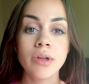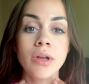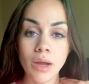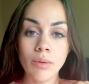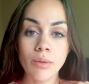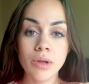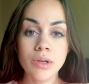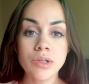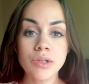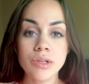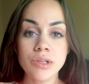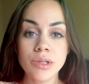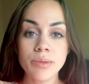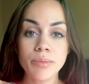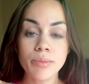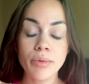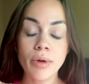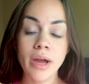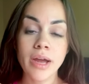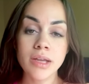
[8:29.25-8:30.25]
I want you to
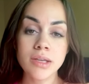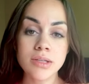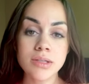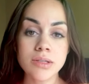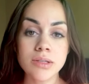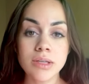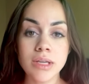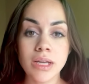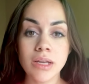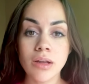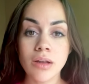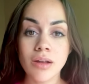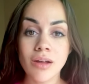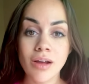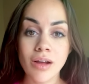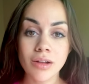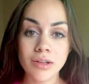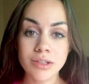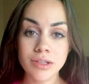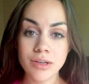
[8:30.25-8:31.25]
press in an
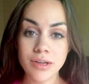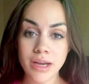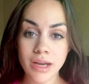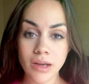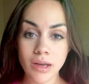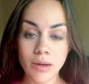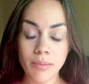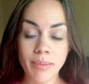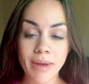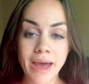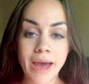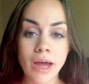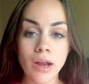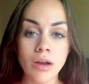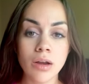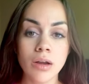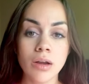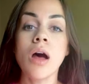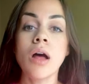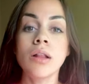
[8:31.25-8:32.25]
alternating
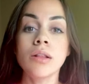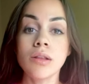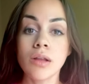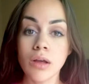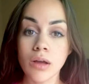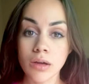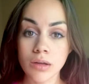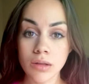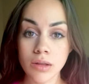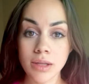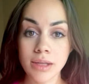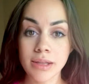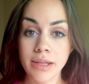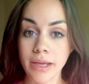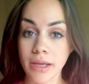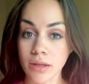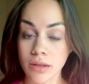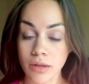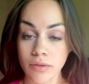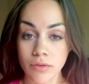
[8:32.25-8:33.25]
pattern along the
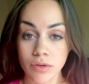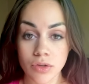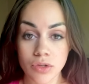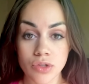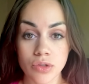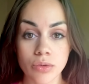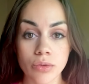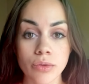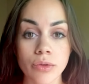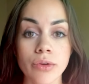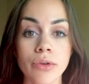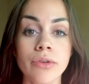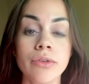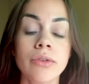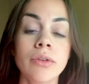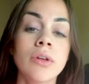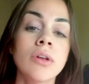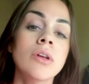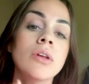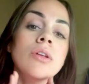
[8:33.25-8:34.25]
length of your shoulders.
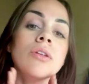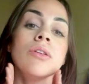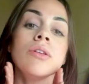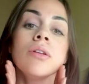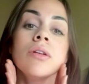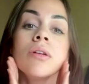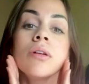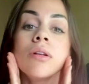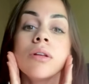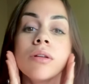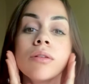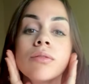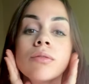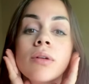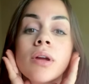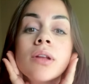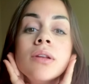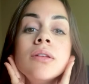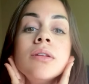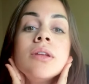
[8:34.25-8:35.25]
So you're going to
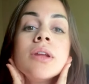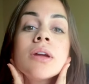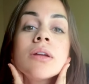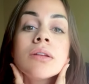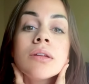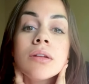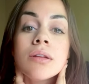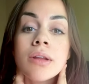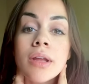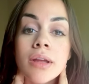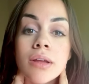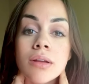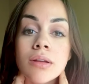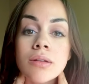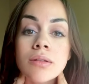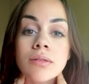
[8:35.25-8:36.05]
run down your neck.